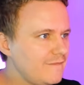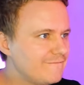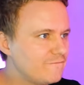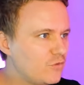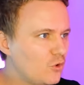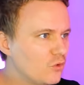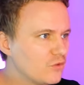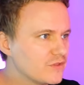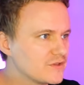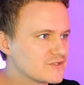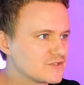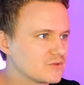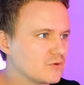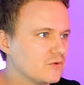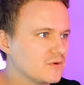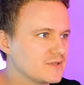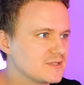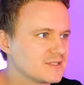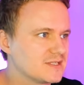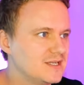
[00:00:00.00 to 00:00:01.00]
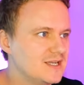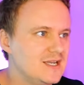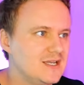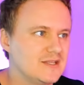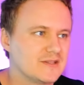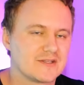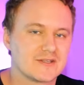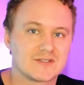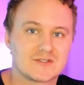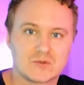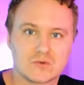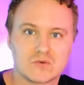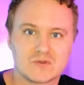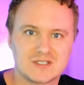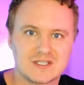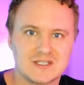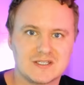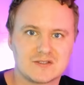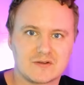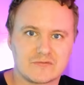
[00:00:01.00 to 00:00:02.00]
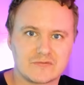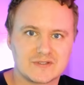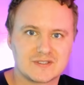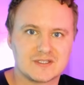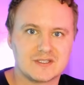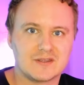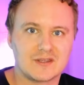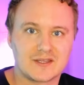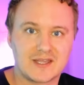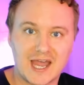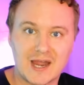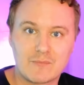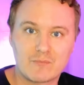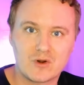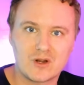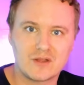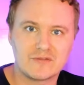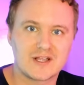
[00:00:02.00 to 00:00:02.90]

for the source. The source is obviously the camera.